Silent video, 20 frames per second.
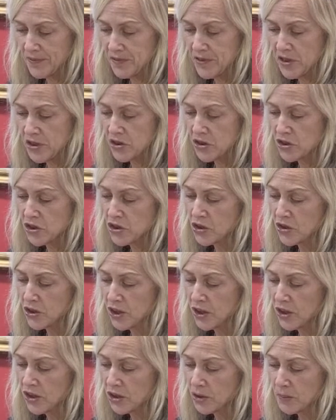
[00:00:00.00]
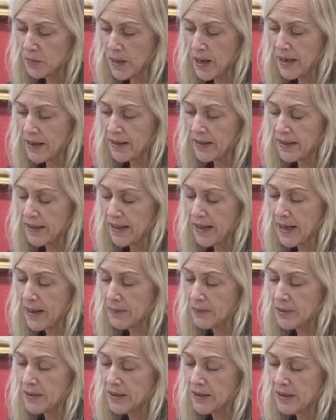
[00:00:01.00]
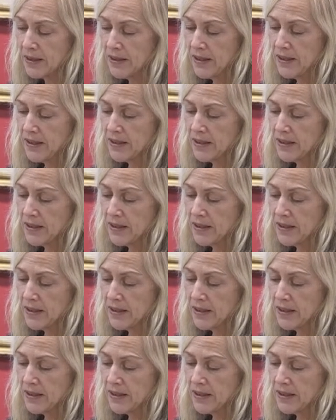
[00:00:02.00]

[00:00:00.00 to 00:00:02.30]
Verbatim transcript: Sister Julia looked back at the captain,